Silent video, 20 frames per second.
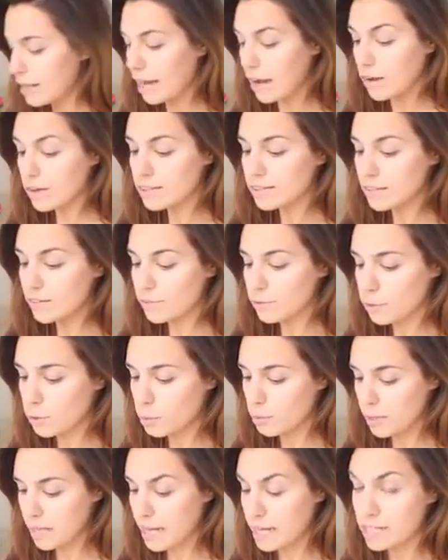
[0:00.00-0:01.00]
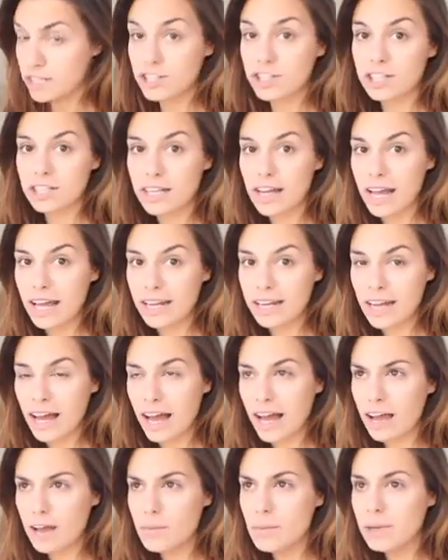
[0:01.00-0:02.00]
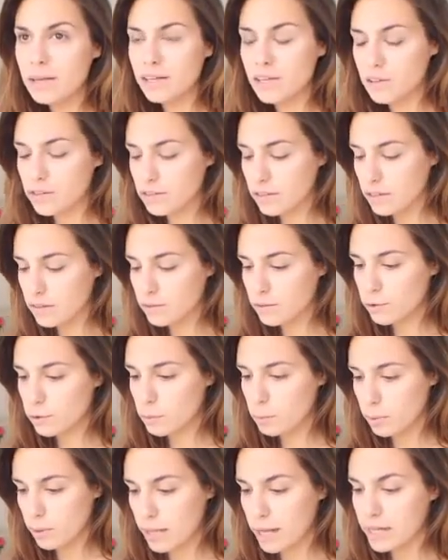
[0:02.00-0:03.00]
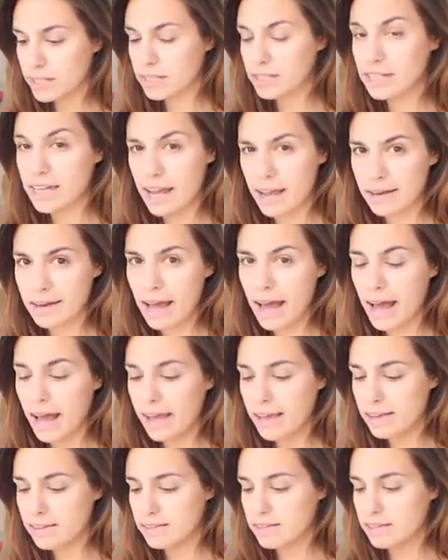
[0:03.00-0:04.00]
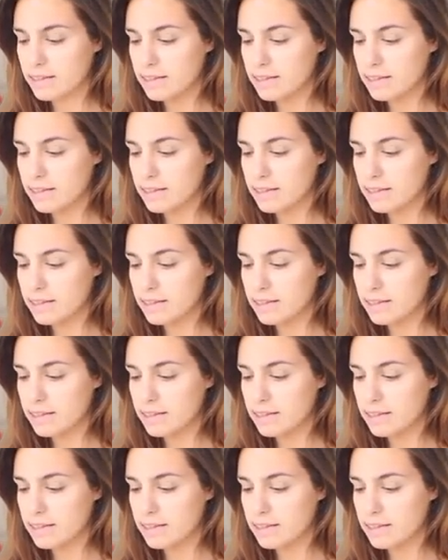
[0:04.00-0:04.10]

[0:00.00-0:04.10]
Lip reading: Now it's time for blush, and I've been using for blush and eyes